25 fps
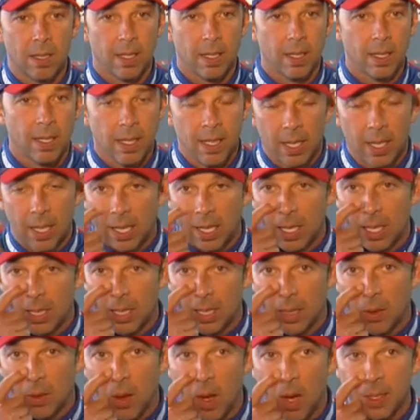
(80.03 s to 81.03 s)
And,
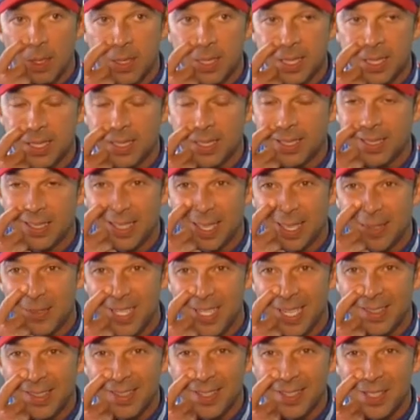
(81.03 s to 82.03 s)
you know, honestly, I
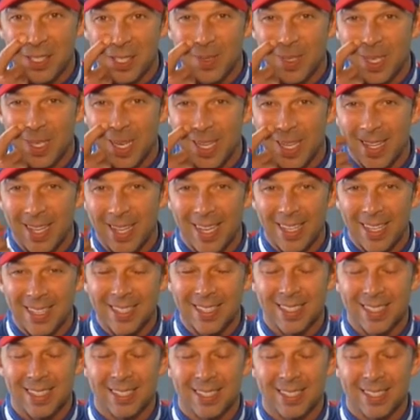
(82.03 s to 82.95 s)
was telling Jimmy on that